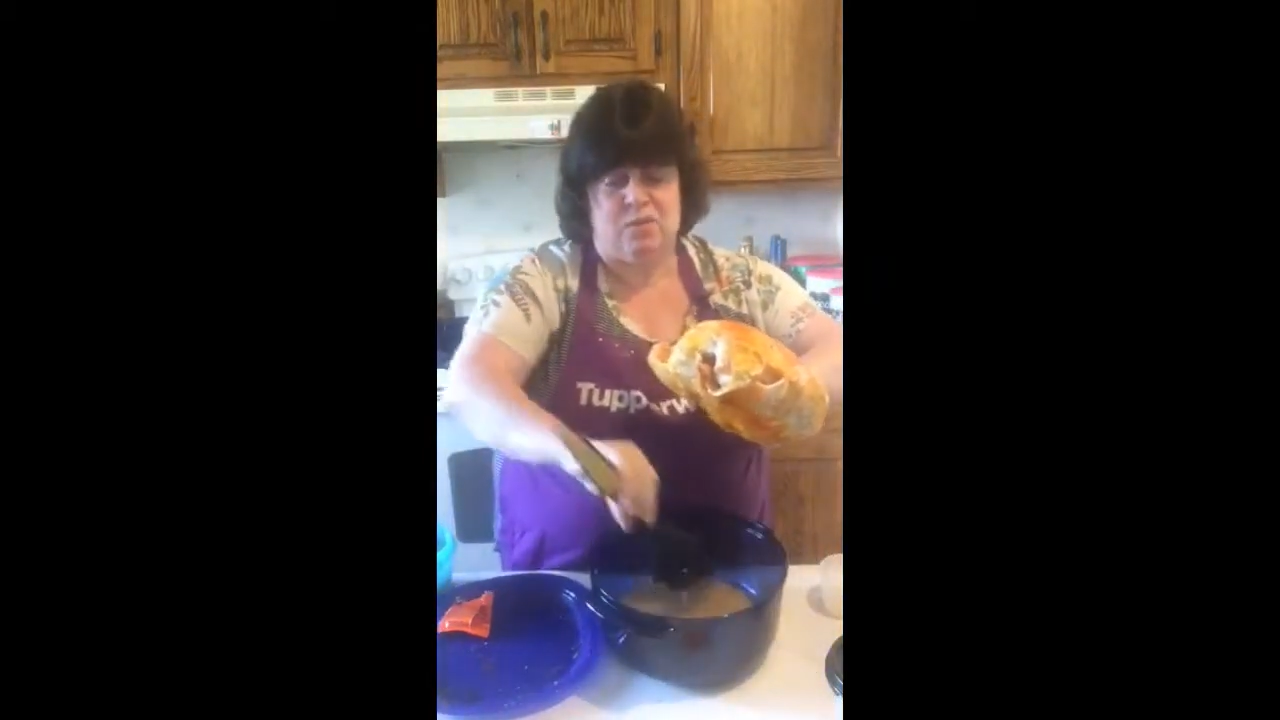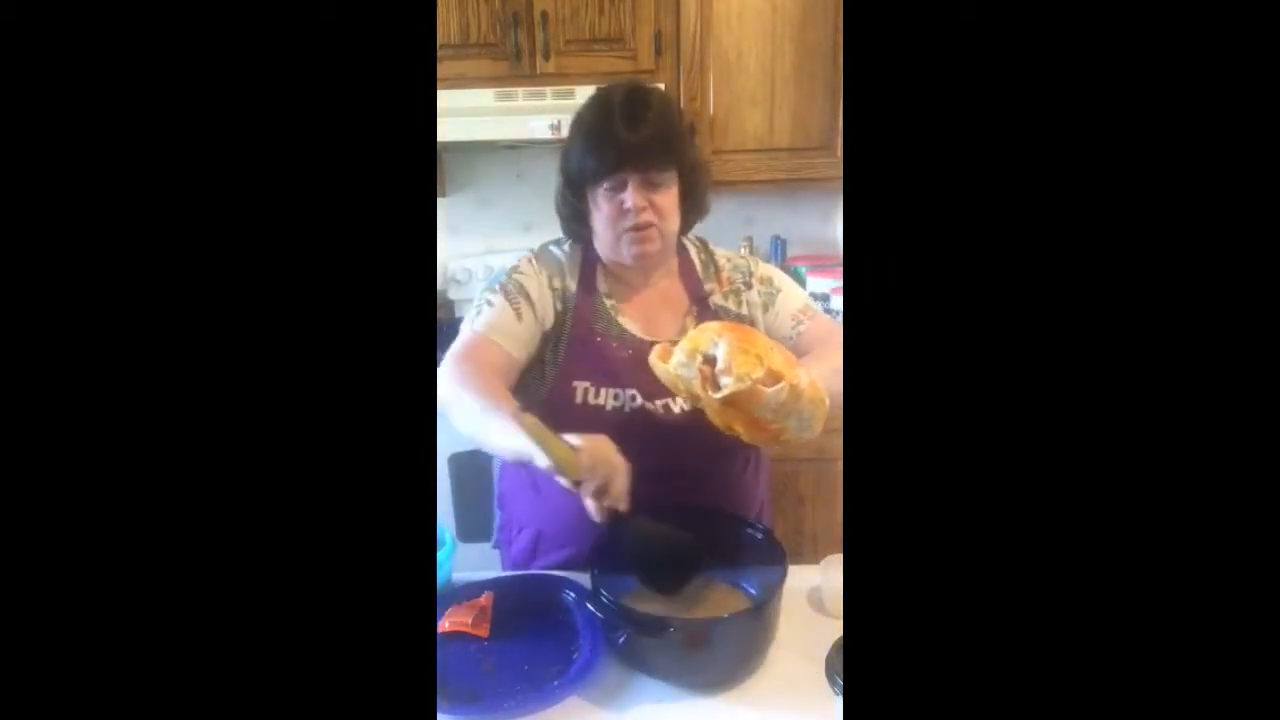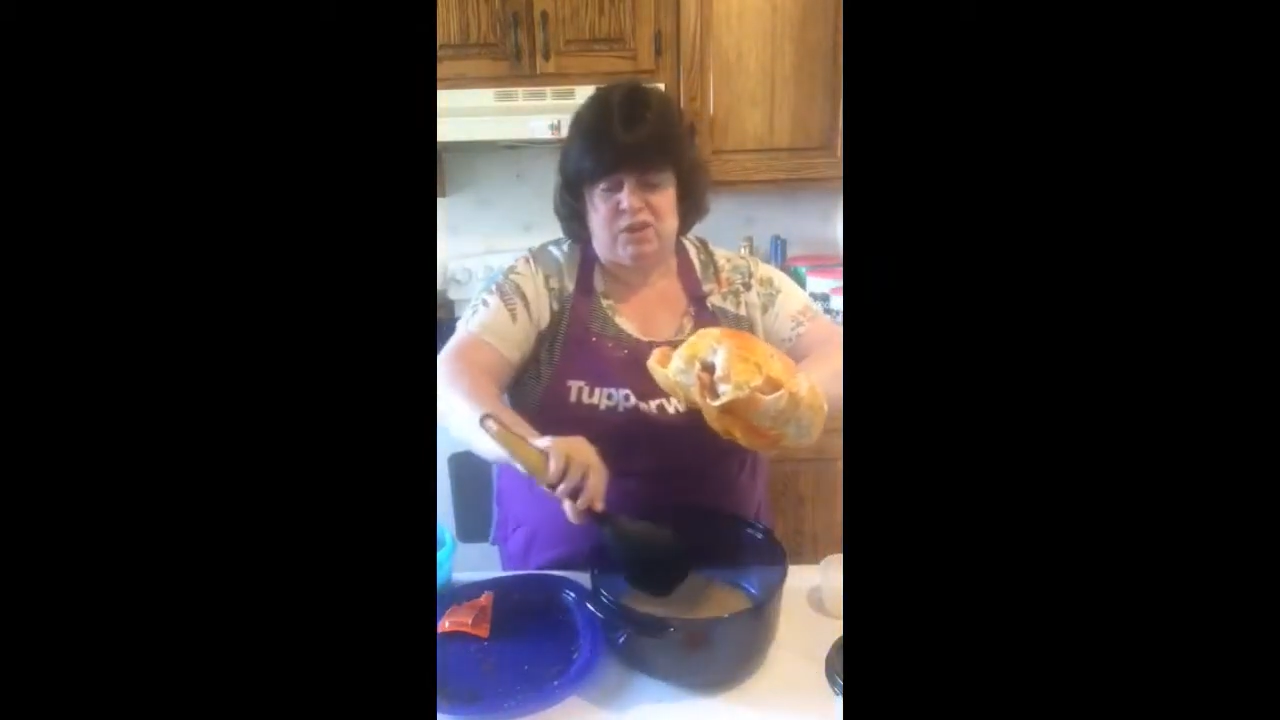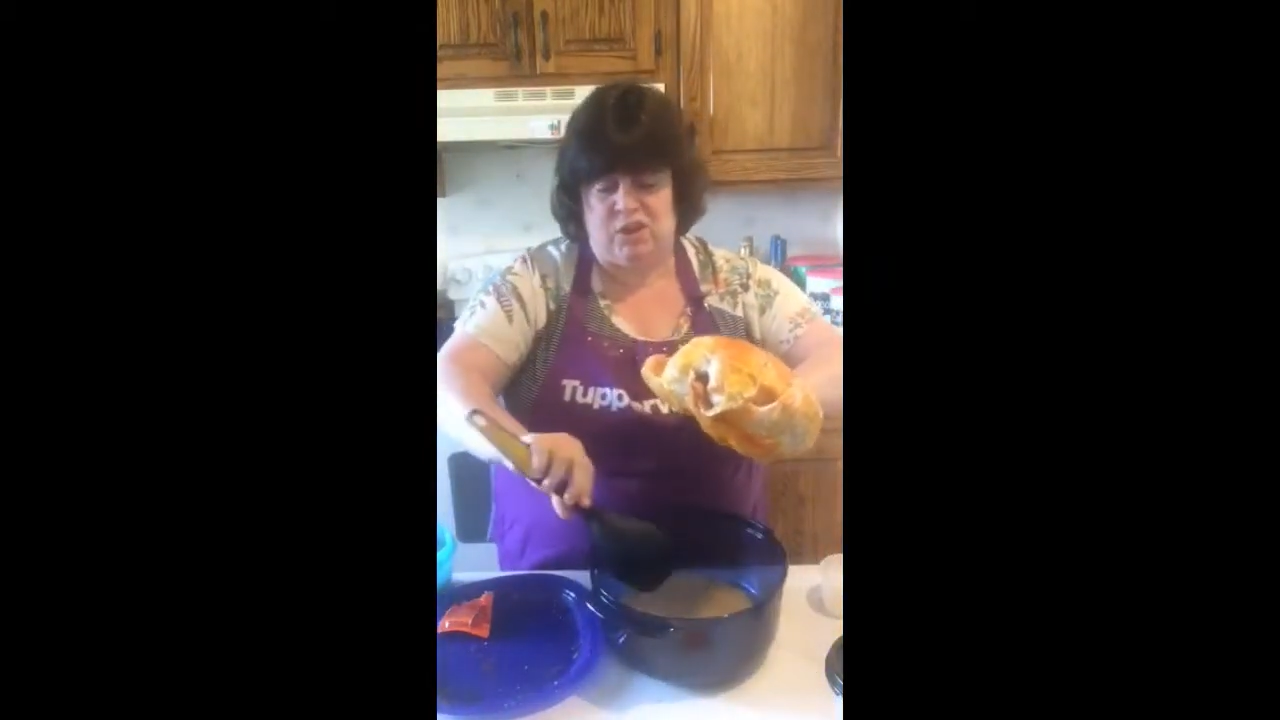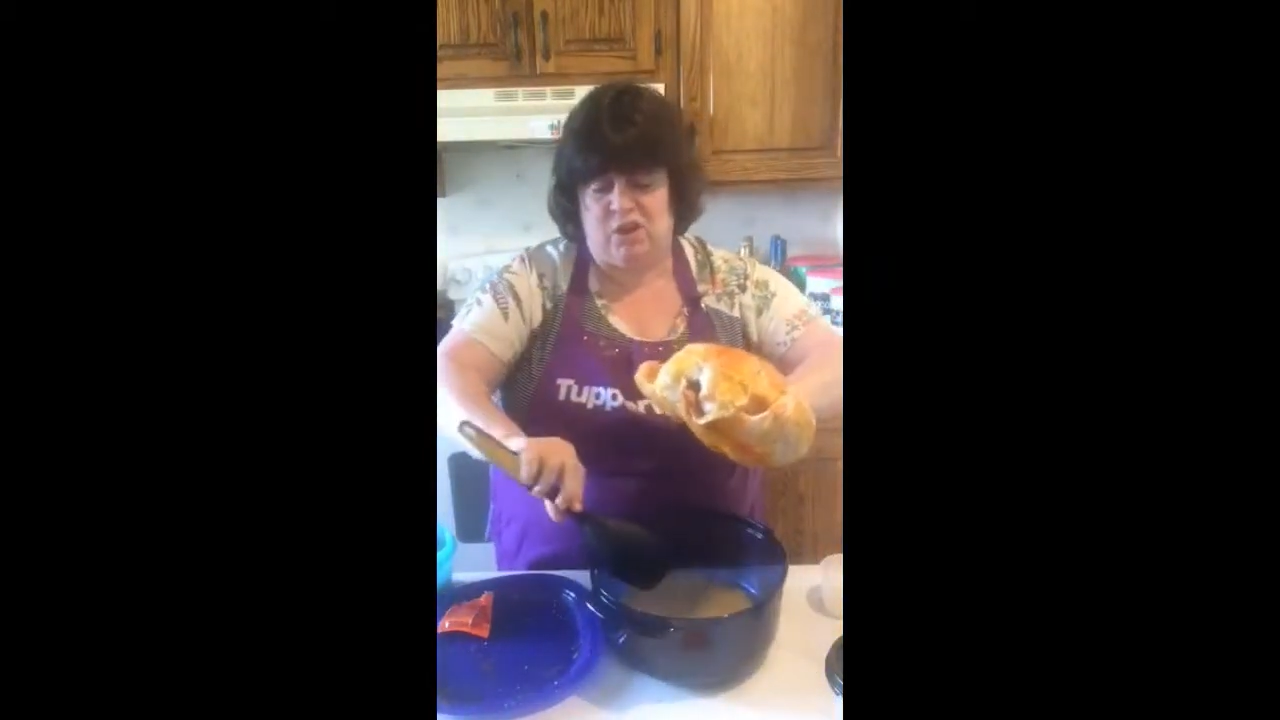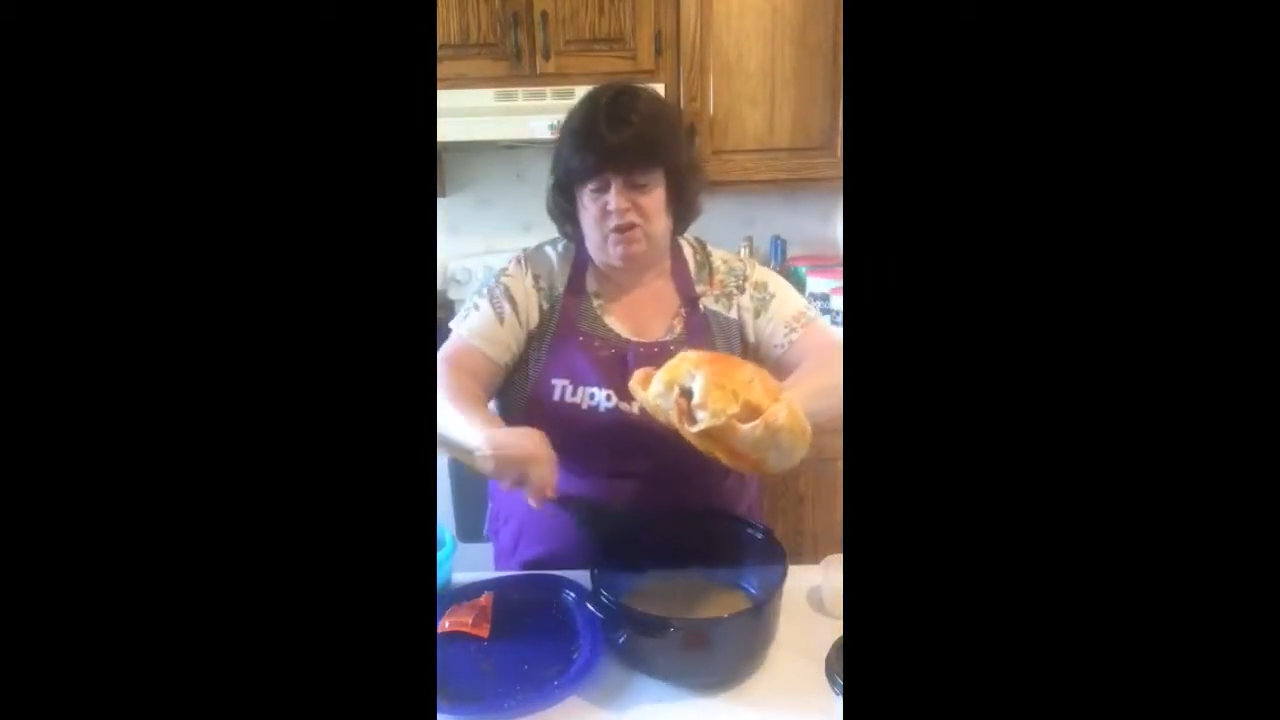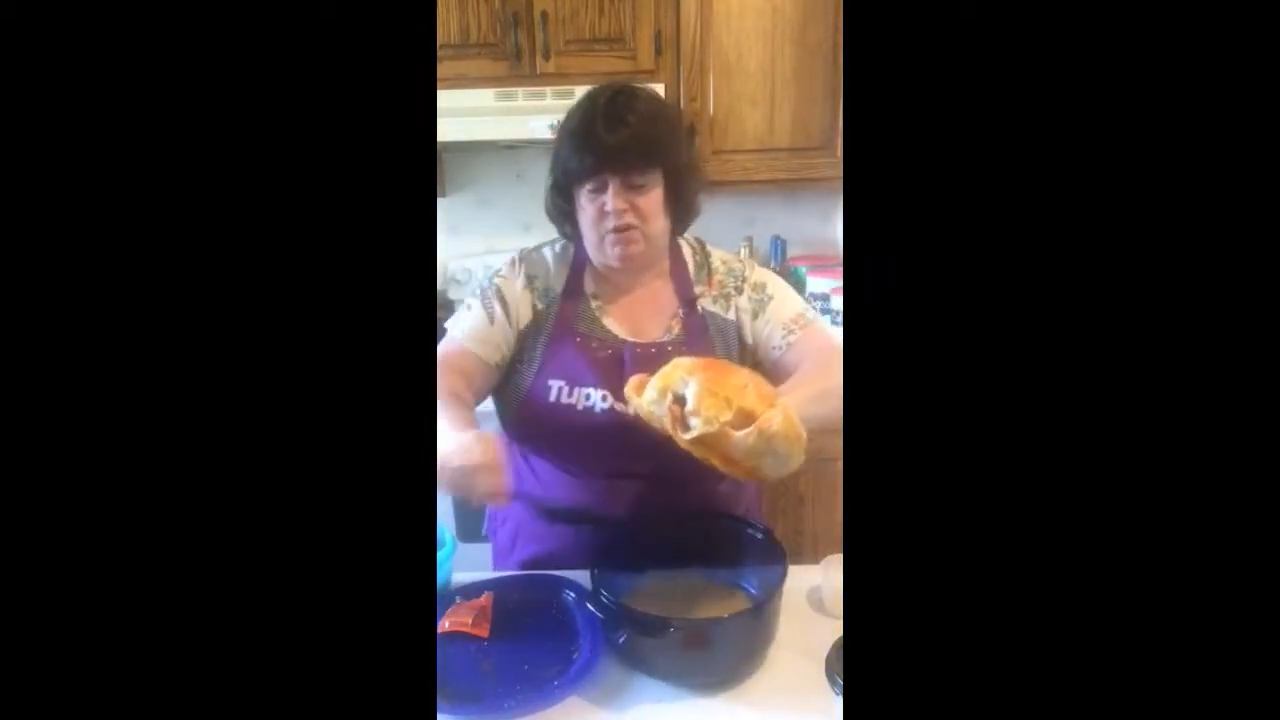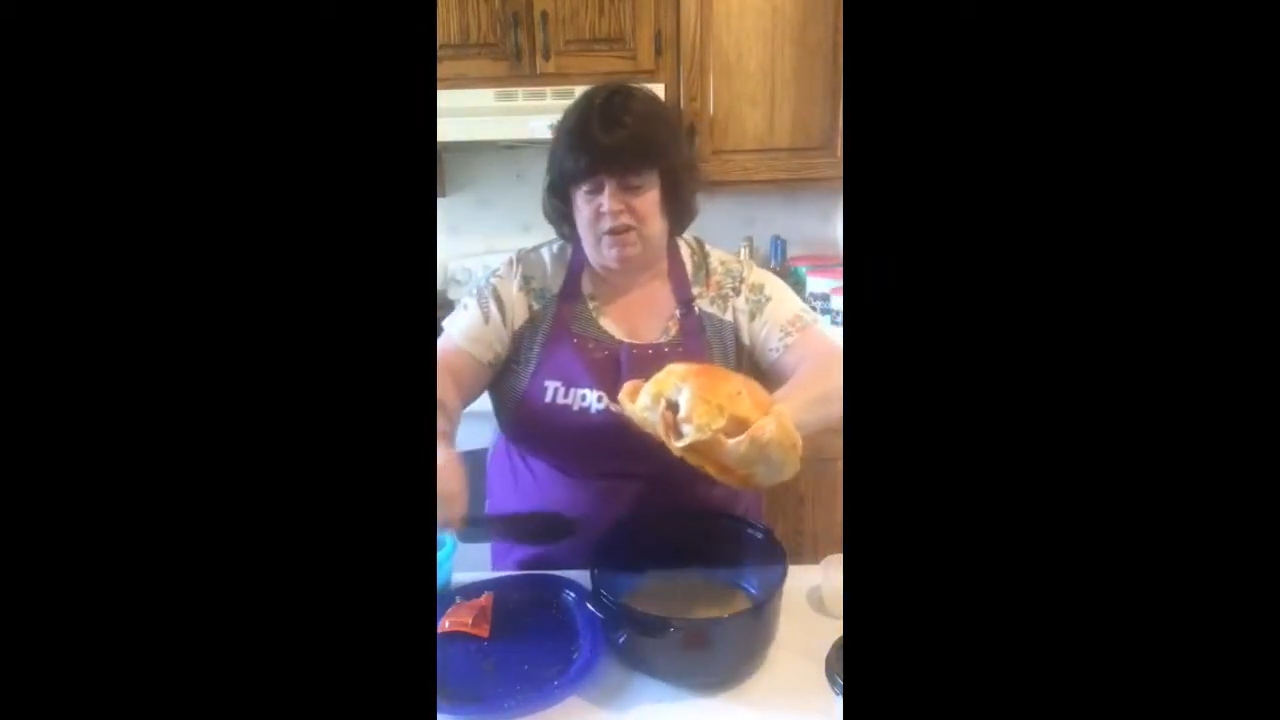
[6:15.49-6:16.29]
going to go